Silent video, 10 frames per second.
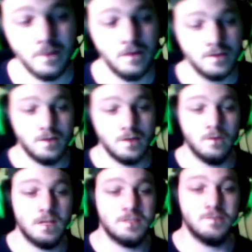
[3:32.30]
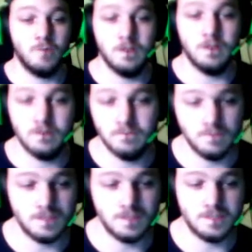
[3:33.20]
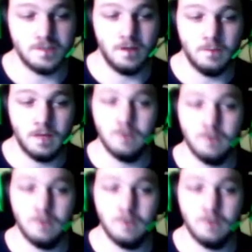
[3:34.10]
So that's what this is all about.